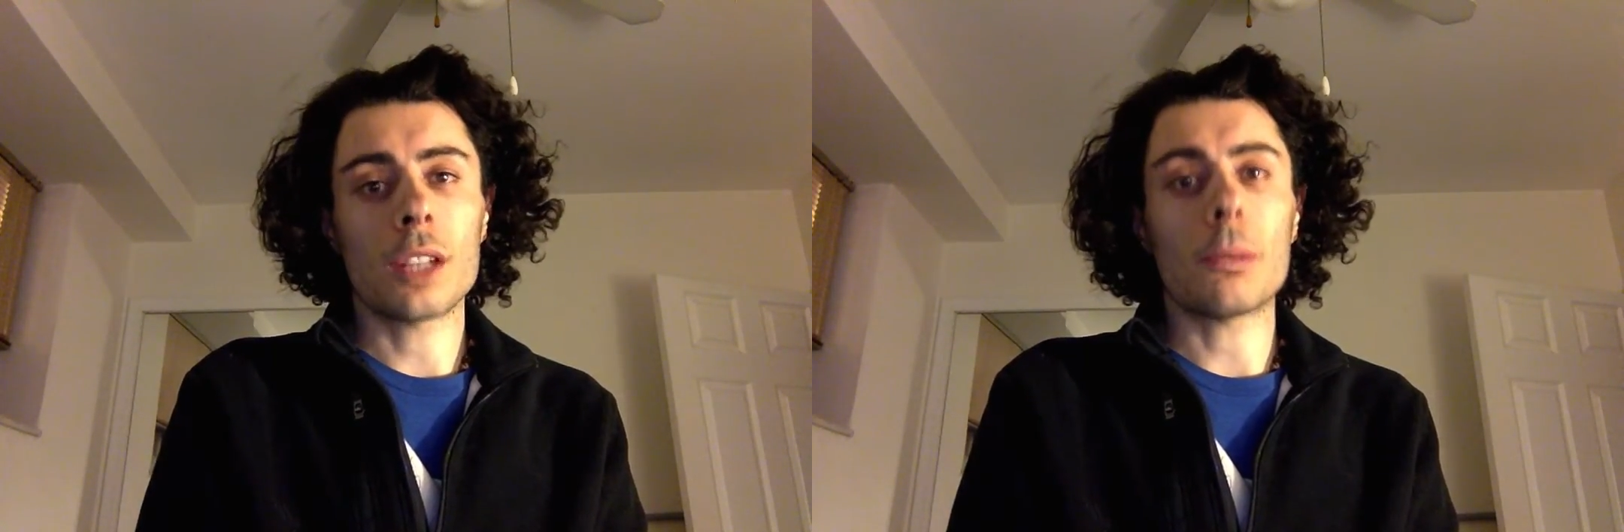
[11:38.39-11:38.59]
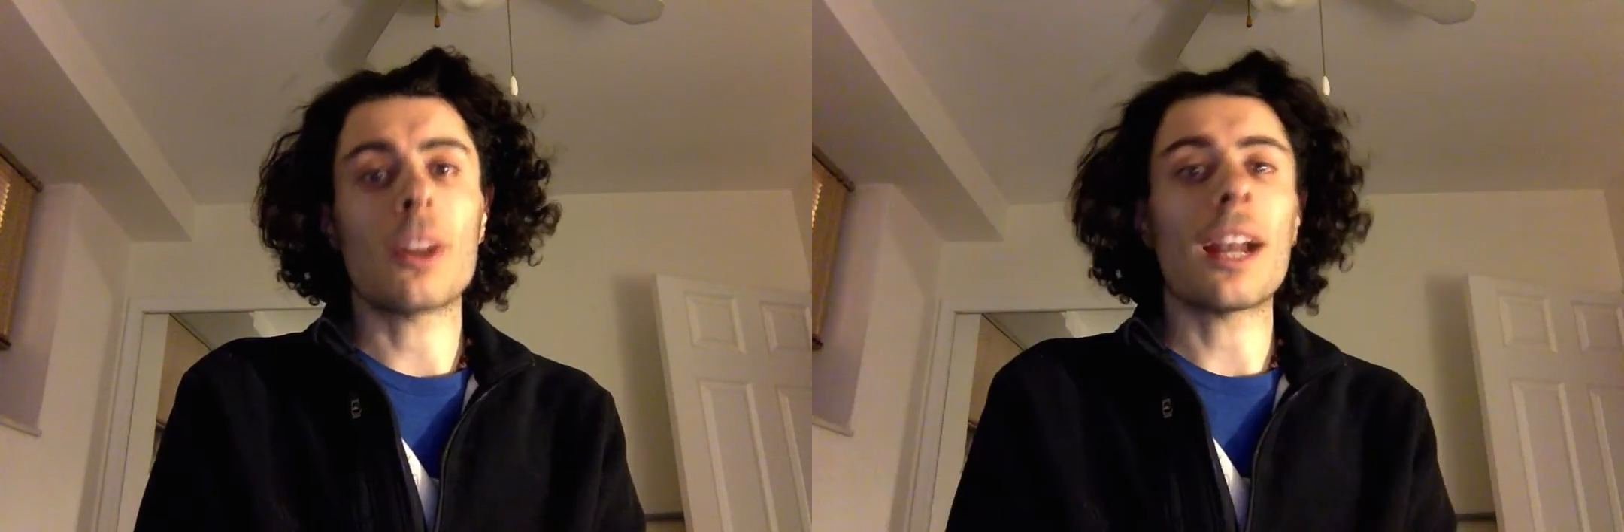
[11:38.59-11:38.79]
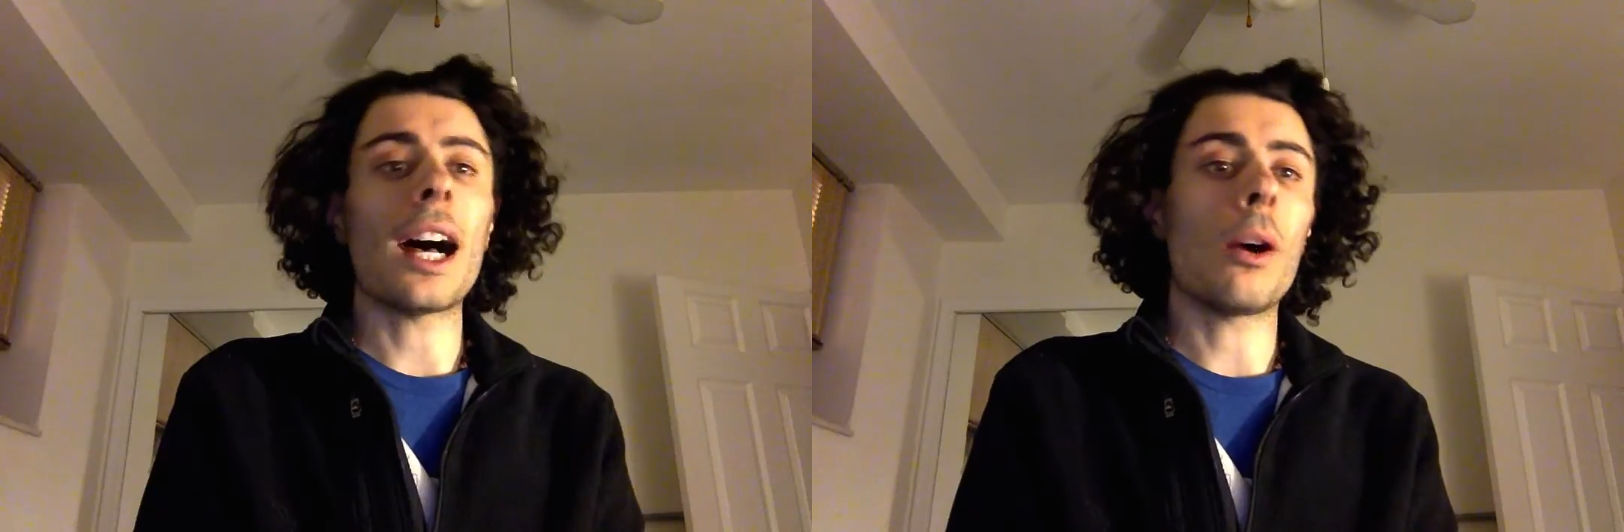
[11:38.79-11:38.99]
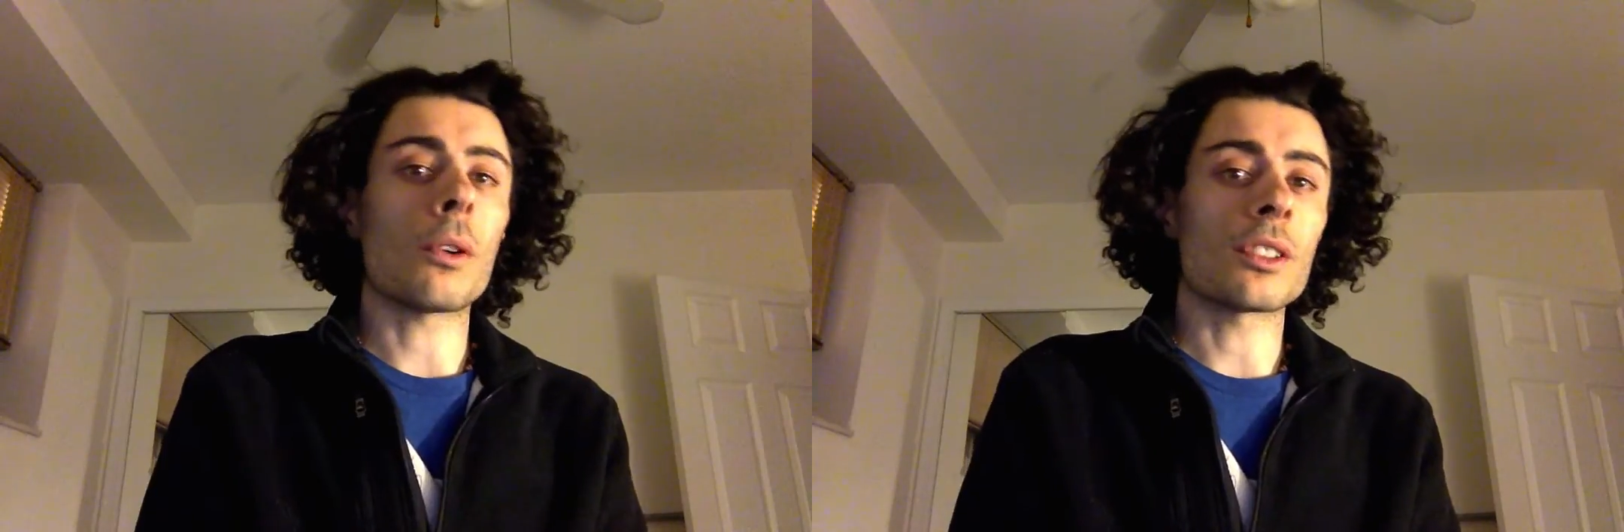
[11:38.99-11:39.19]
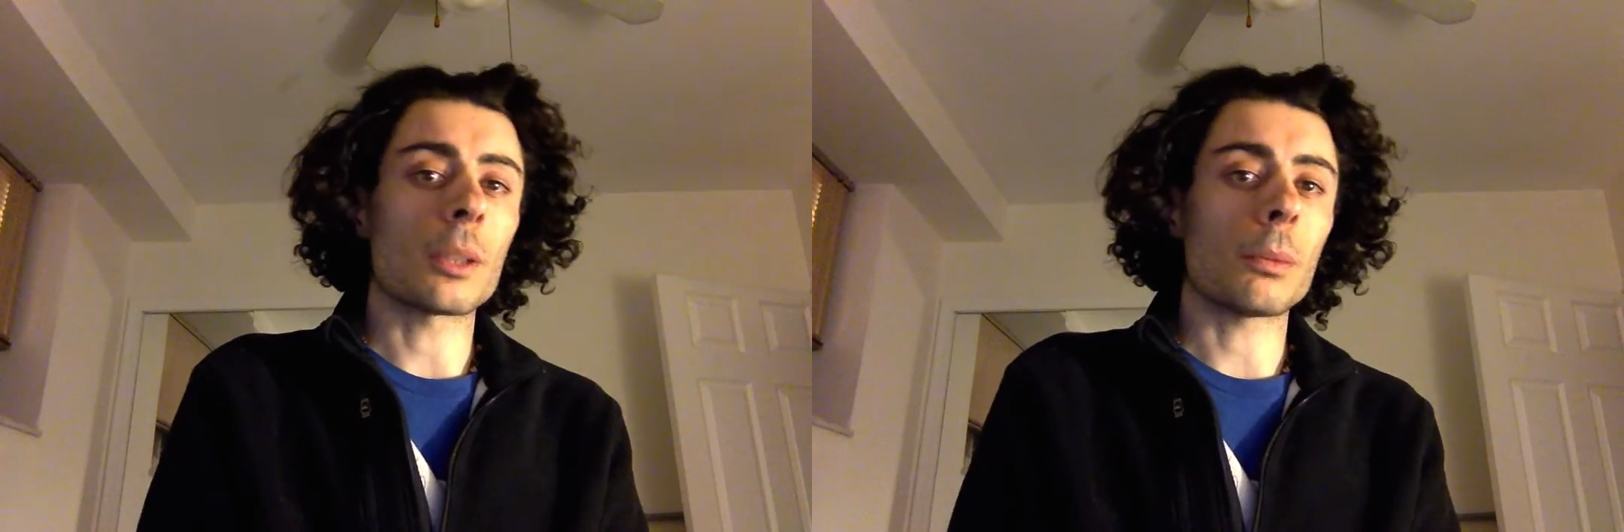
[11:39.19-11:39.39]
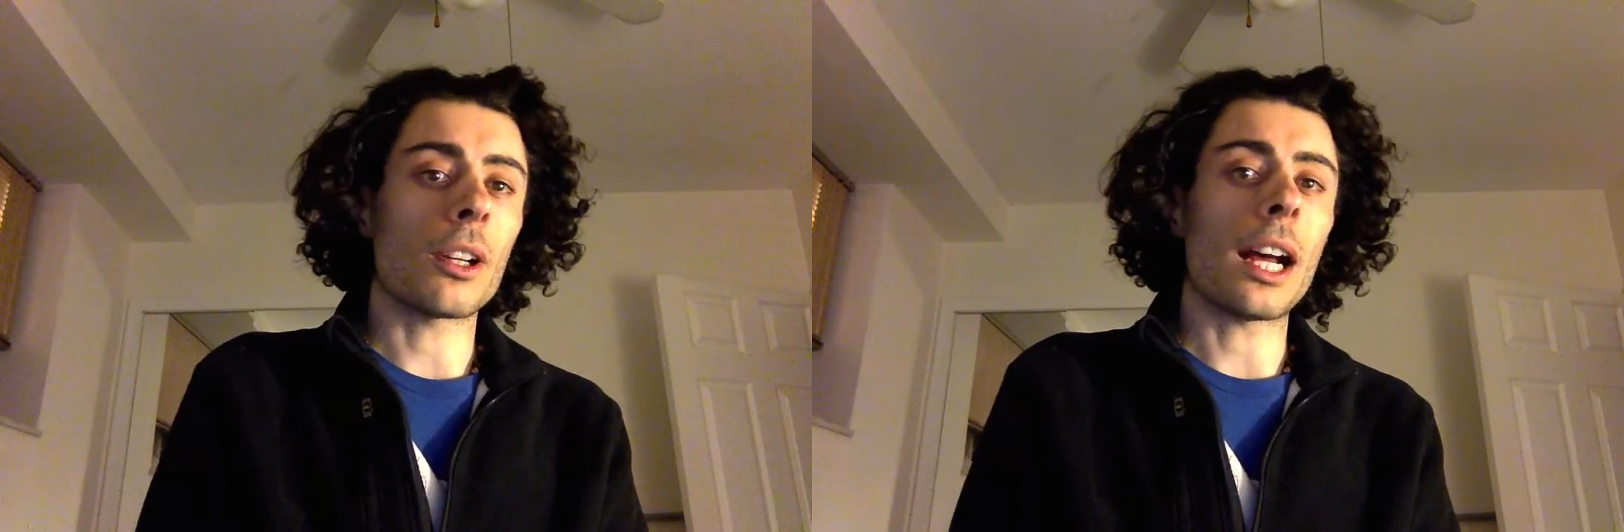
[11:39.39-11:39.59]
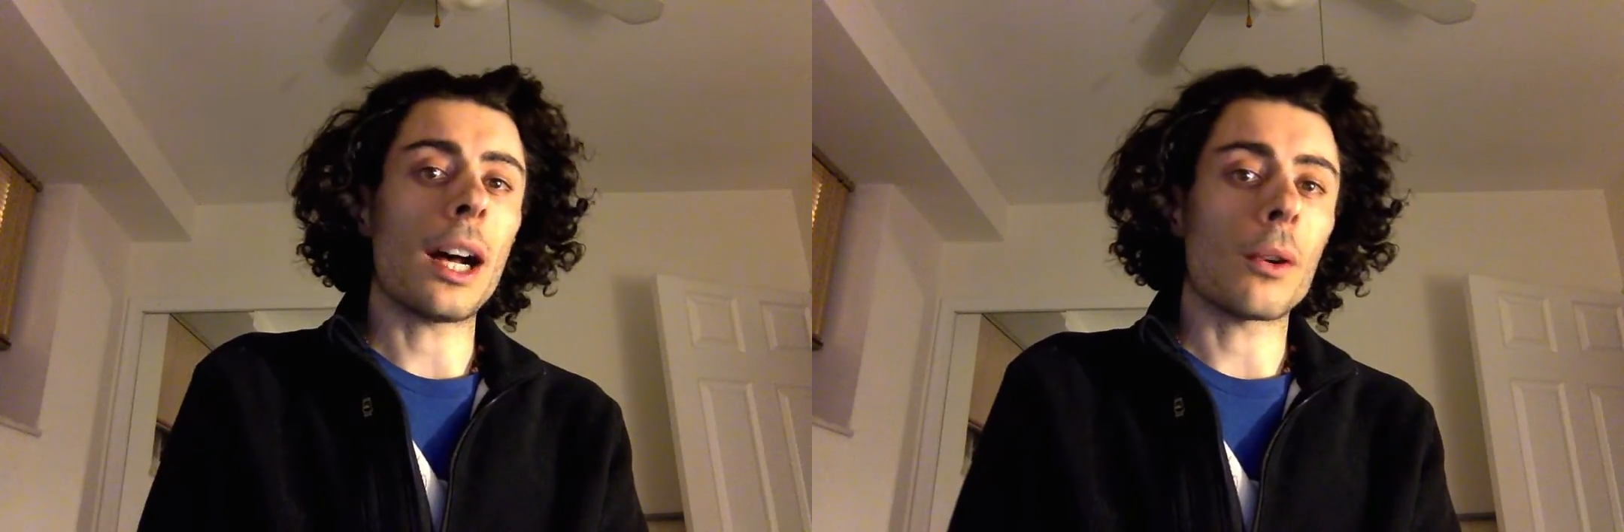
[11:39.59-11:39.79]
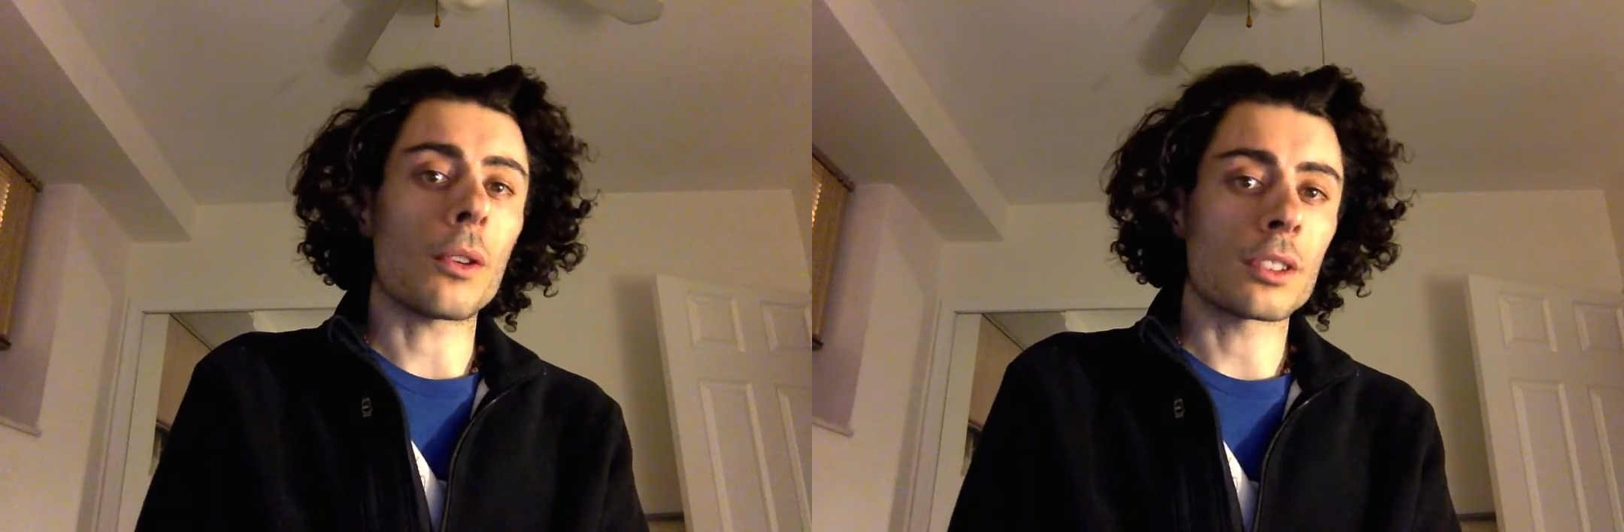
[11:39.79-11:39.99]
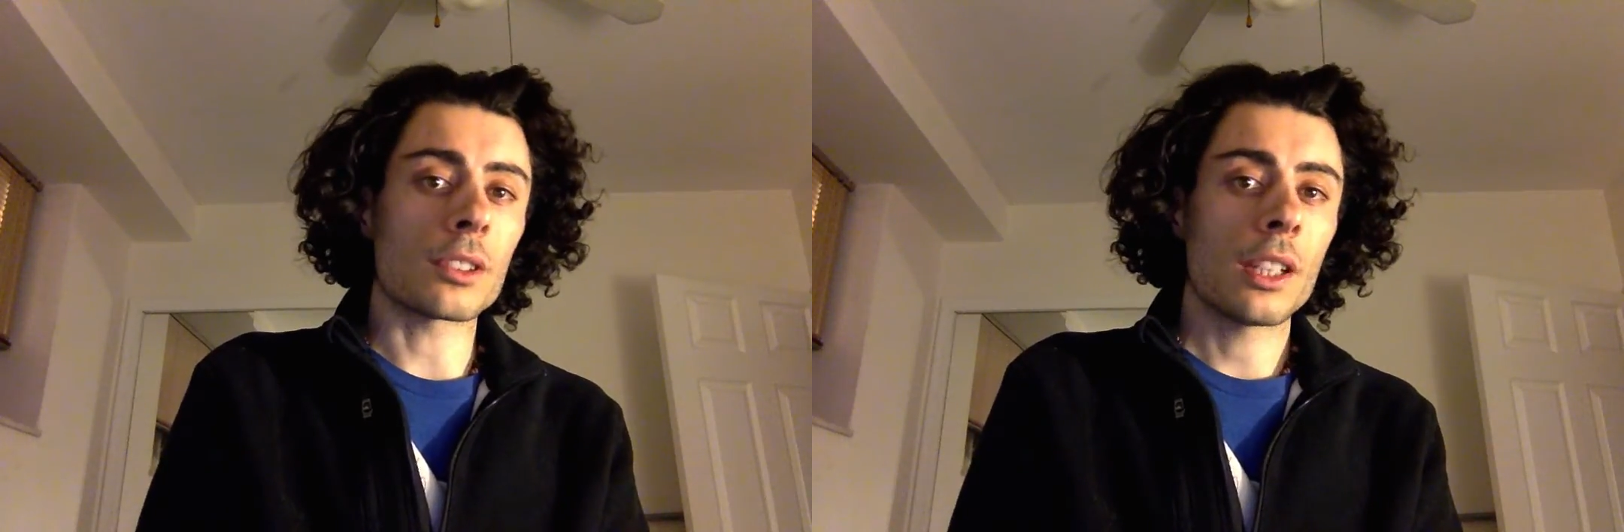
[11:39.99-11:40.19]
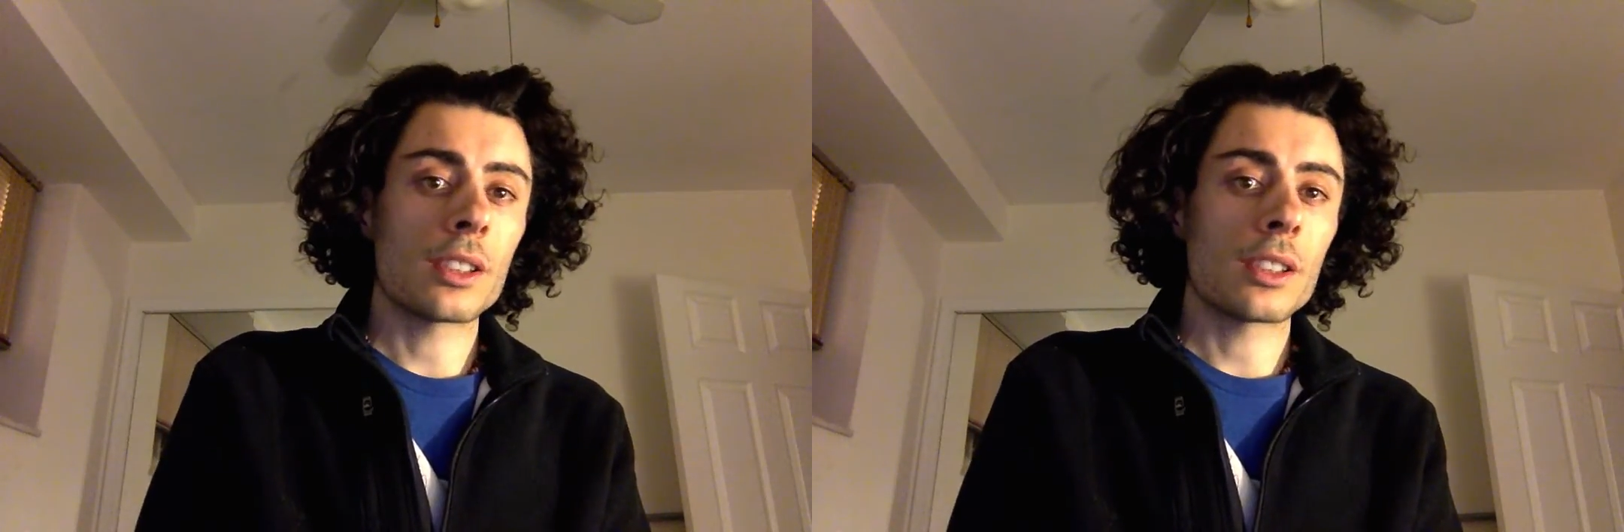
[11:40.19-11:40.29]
upon hours upon hours